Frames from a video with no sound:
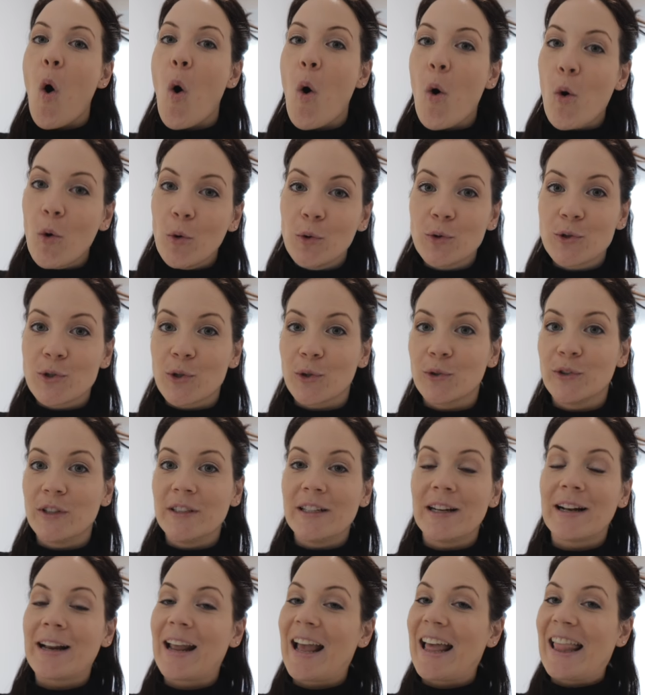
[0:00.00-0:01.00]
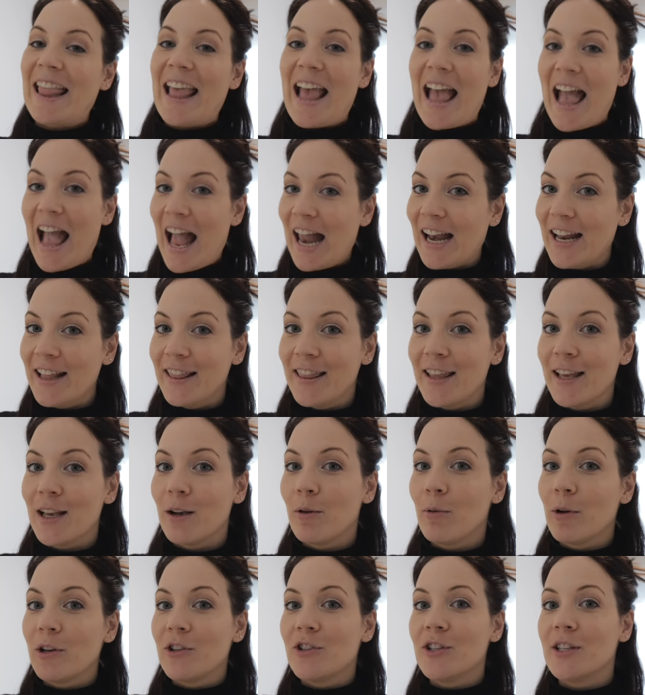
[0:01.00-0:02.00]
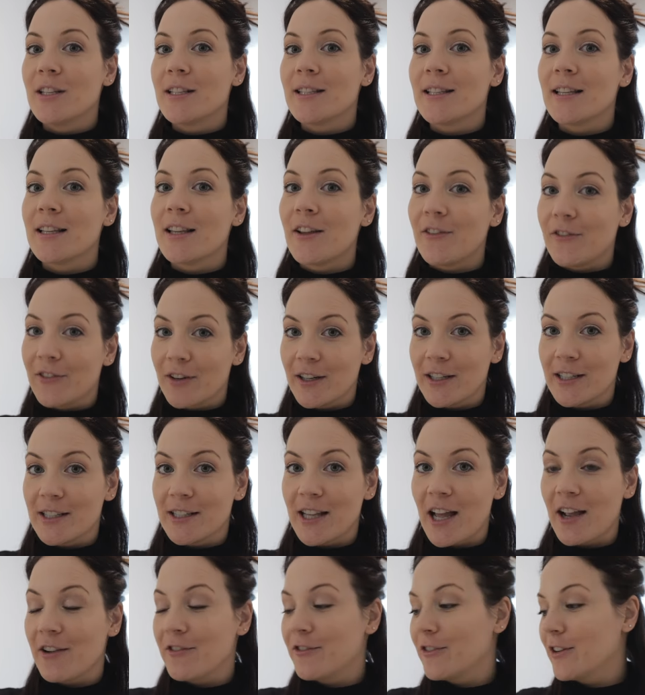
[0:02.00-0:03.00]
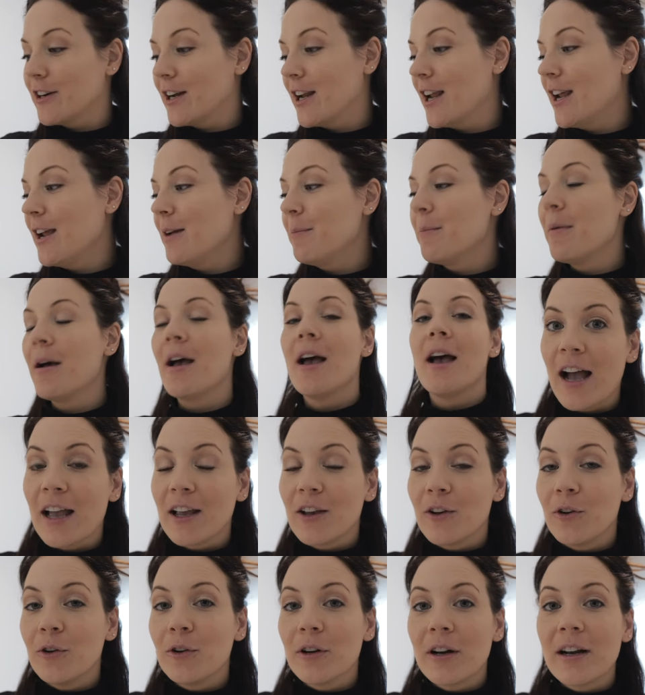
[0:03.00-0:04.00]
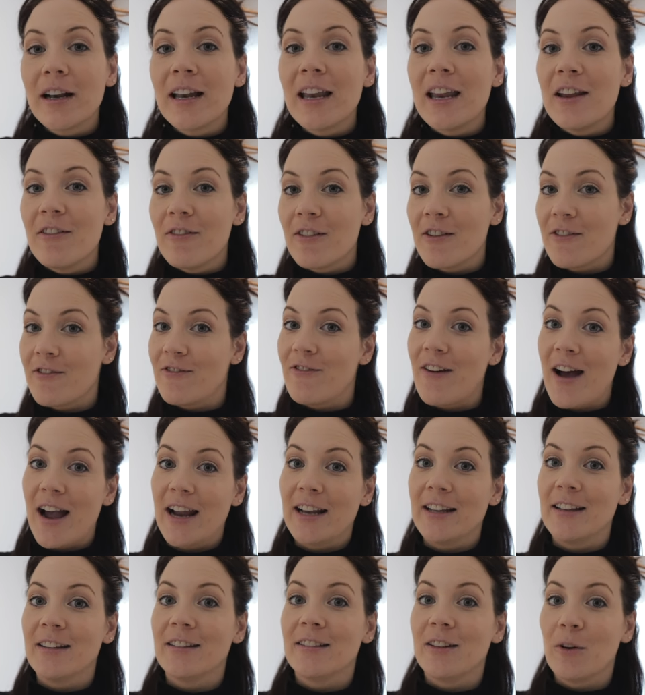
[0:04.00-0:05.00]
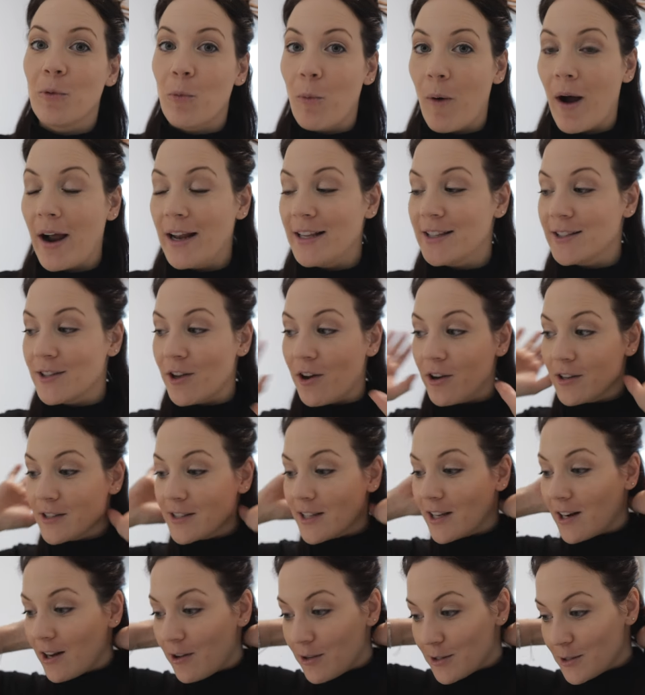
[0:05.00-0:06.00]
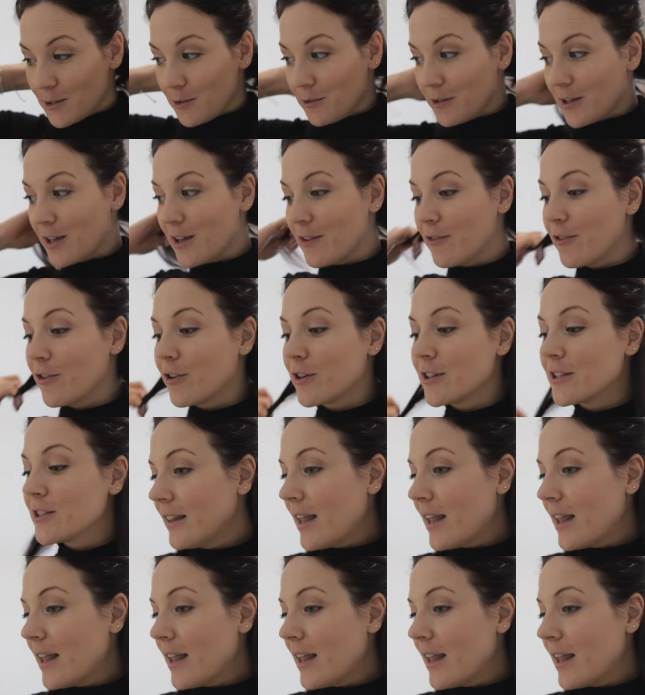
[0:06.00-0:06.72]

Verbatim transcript: also didn't get anything, which is the first time for him. I couldn't even find the white socks that I was looking for.